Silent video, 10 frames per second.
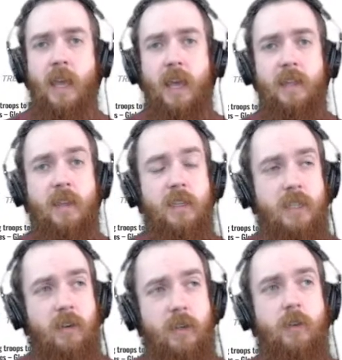And in
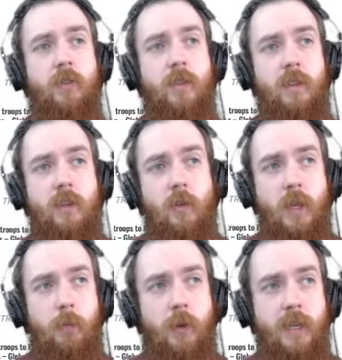this article,
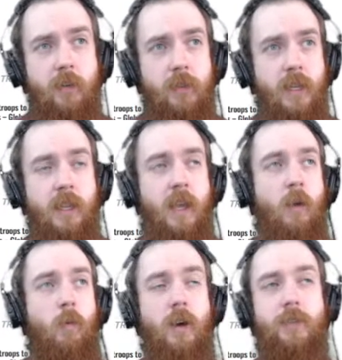they point out that,
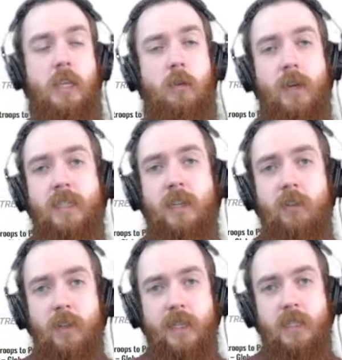well, the US
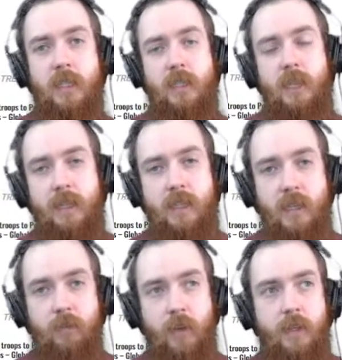calculates it slightly
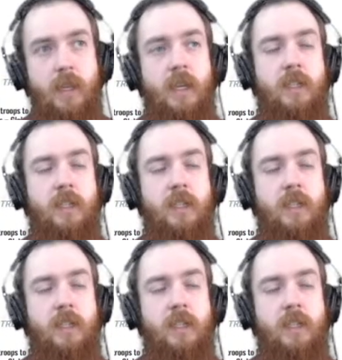different.